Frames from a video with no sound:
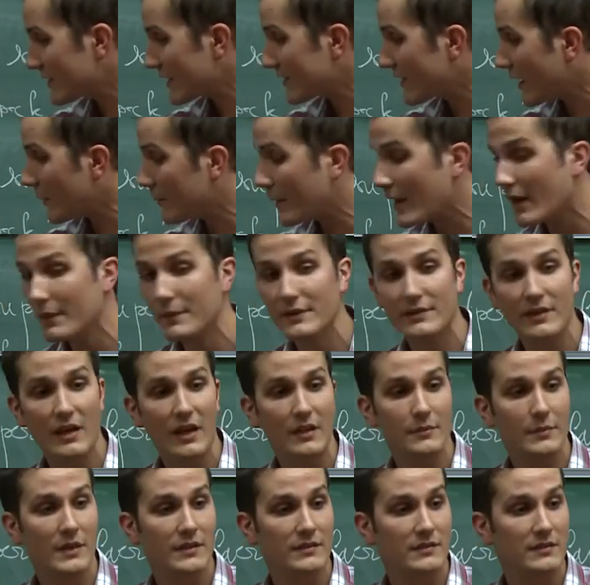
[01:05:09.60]
that are
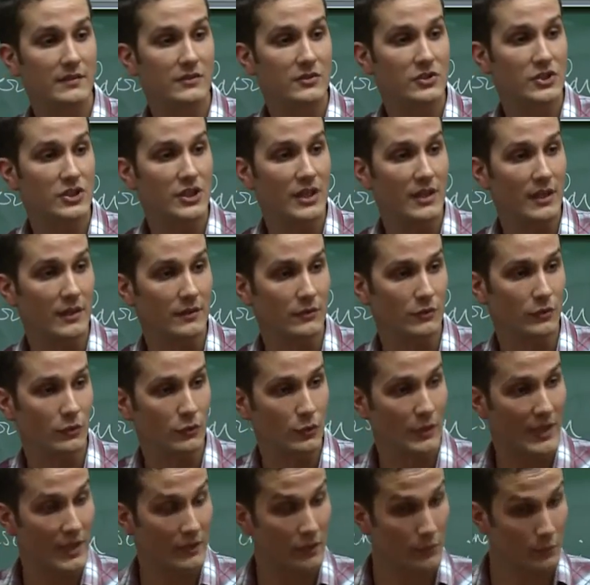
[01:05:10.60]
parameterized by this GA. So
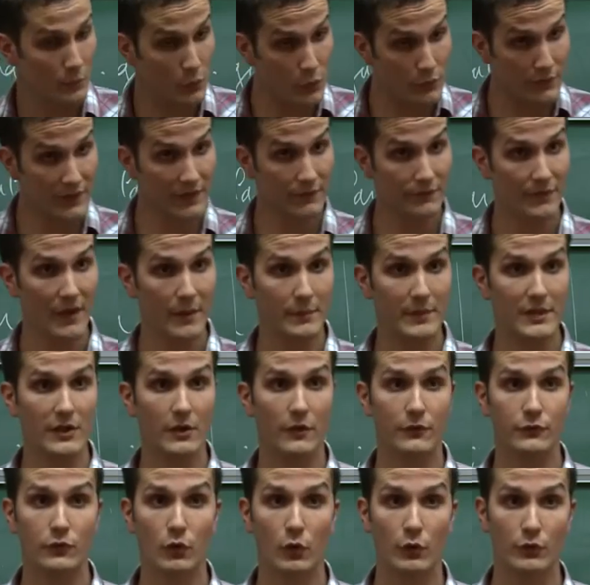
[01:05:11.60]
you get a moving family
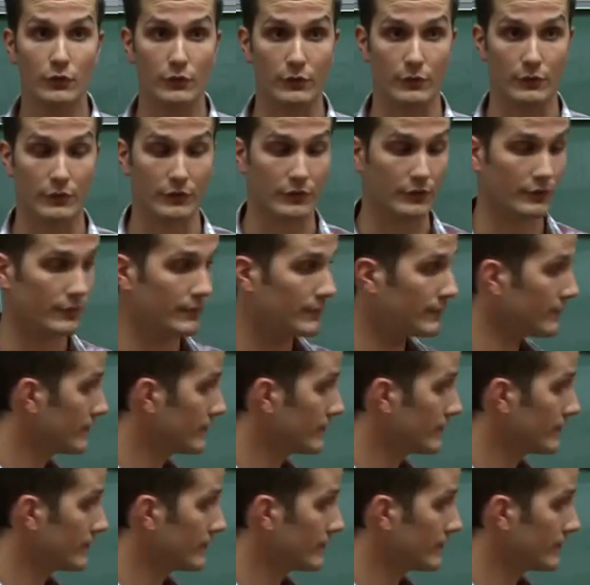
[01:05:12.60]
of torsors.